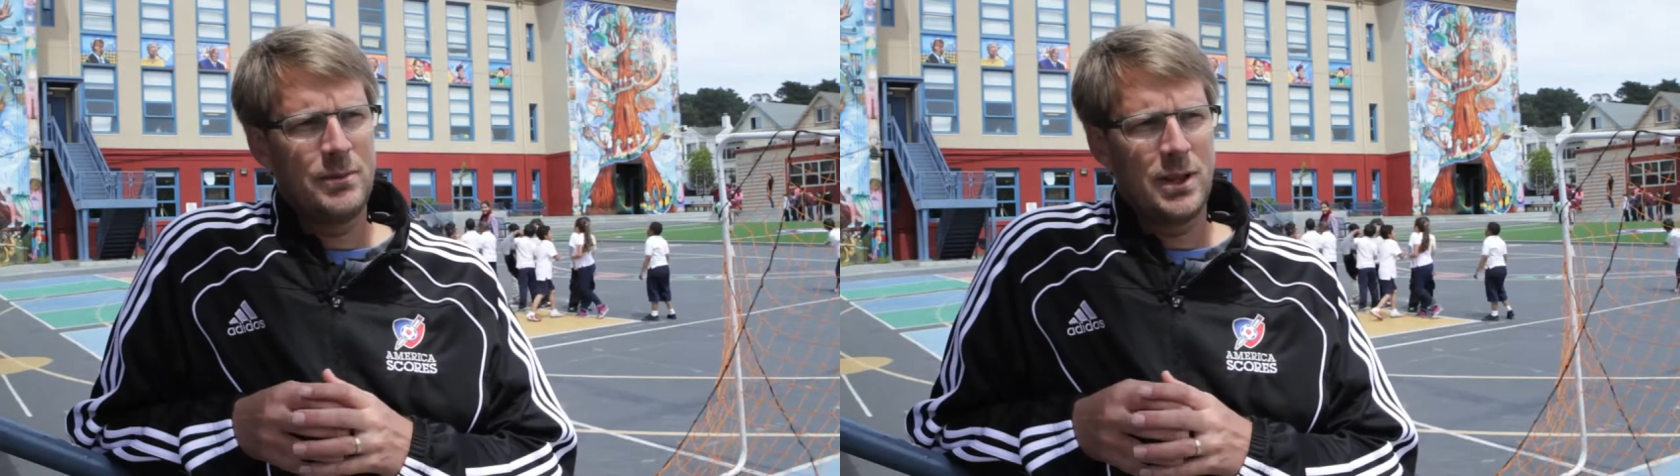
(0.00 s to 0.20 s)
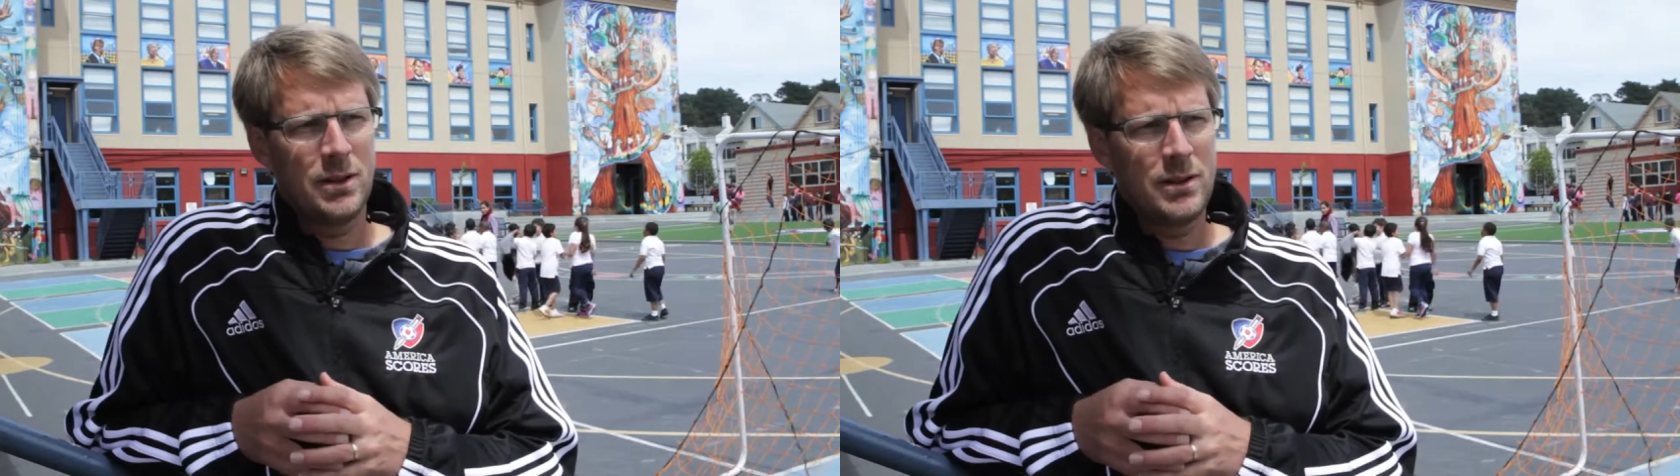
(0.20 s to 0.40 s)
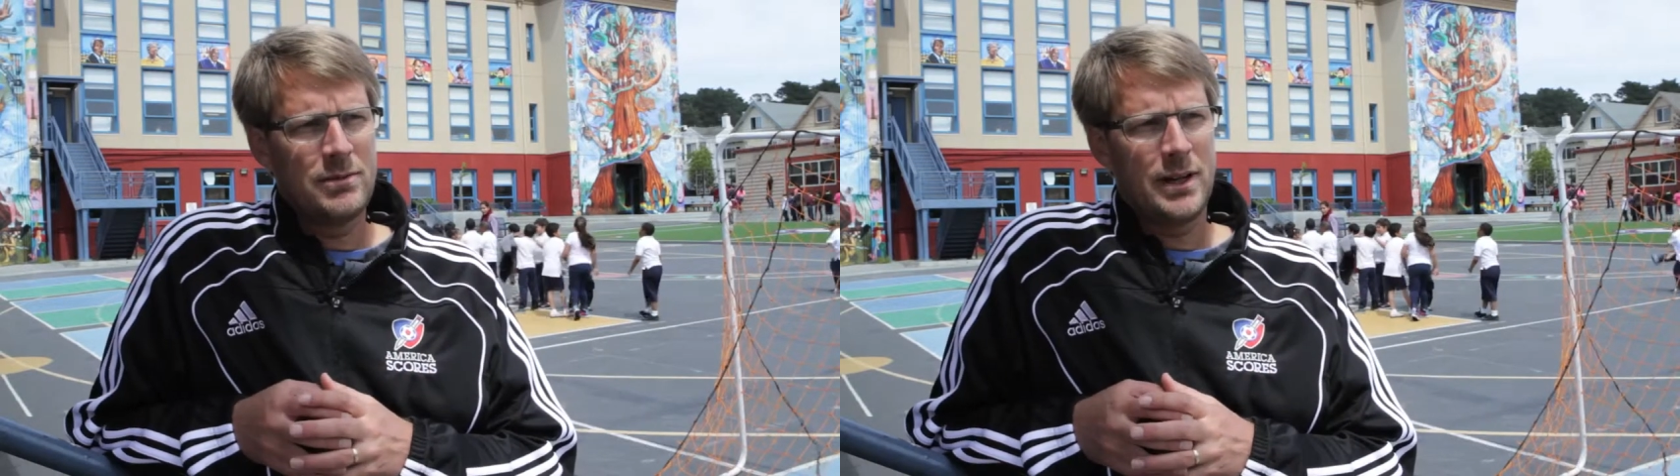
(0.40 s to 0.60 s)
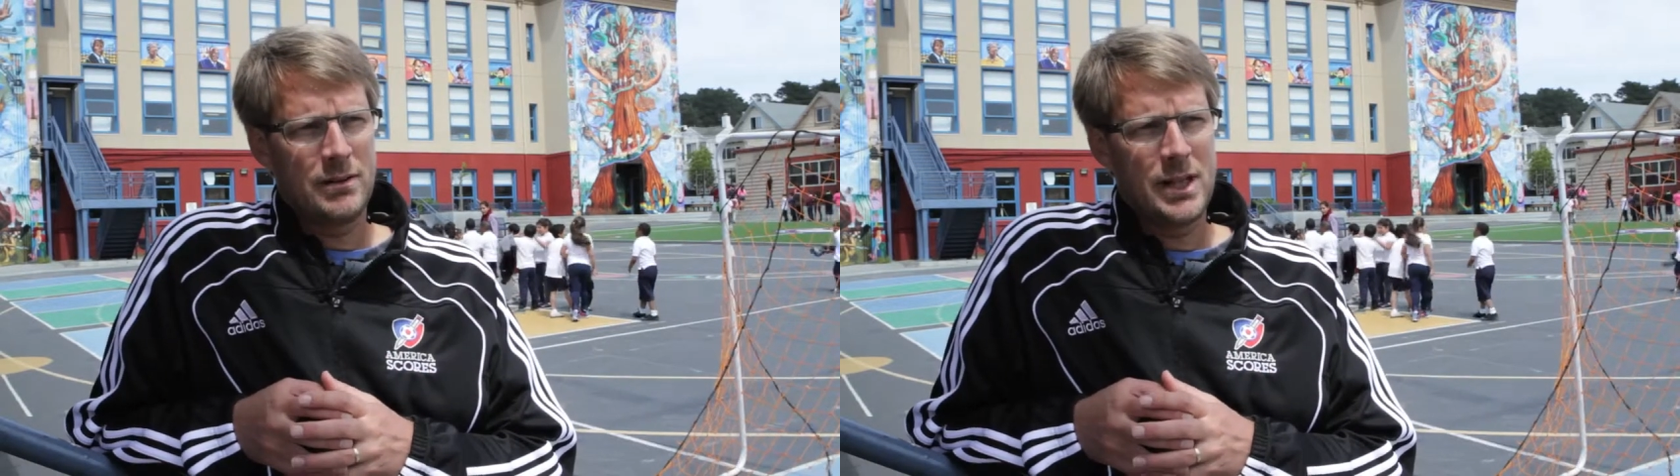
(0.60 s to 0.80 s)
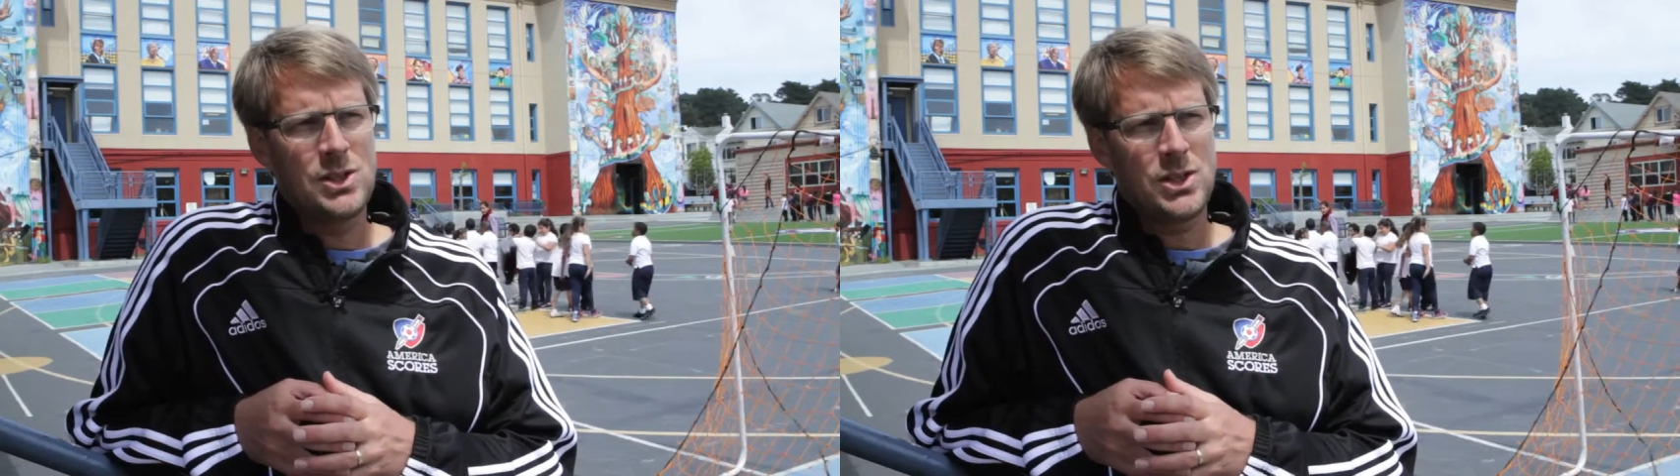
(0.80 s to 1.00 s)
from the Lurie
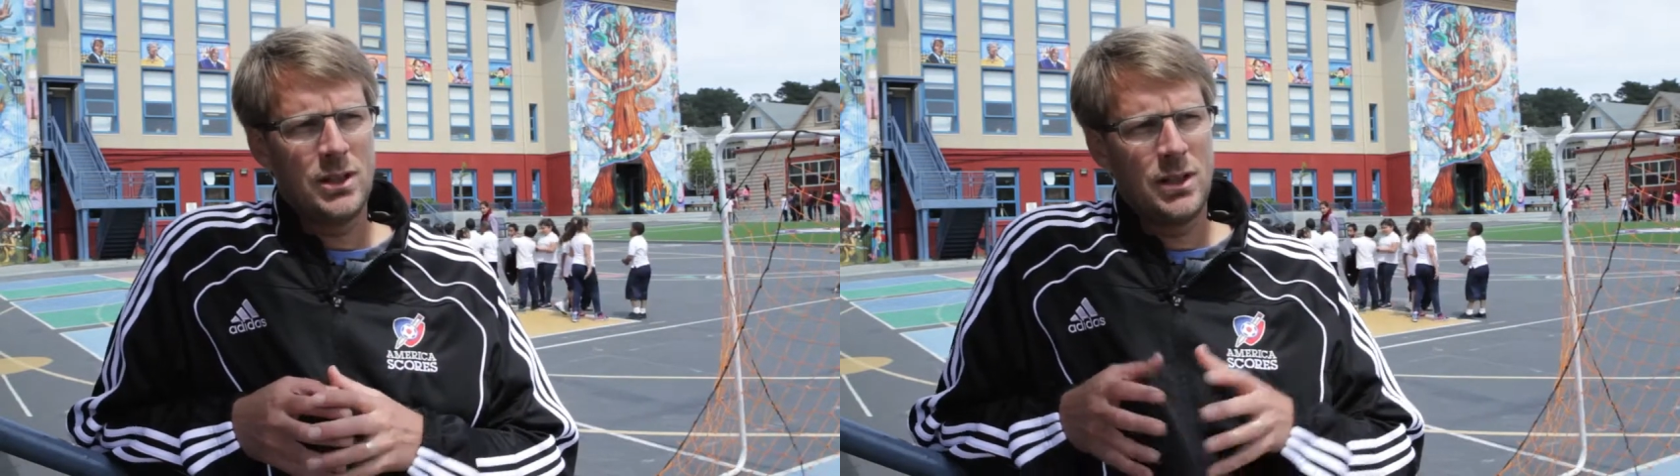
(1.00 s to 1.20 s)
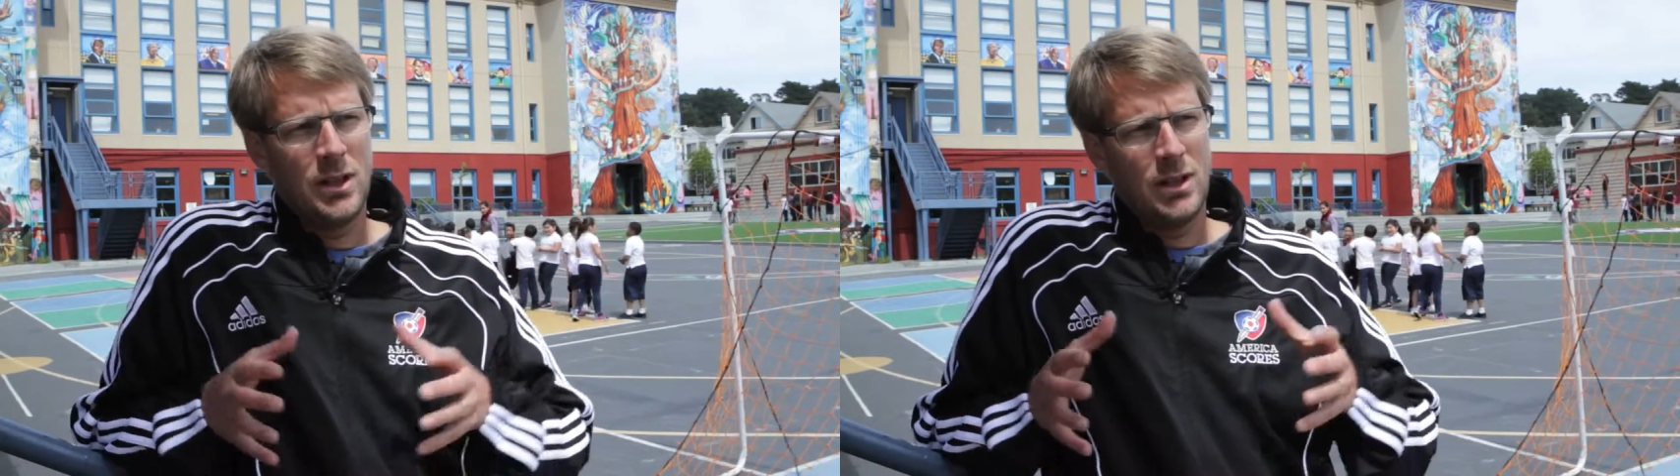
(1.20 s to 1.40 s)
Foundation,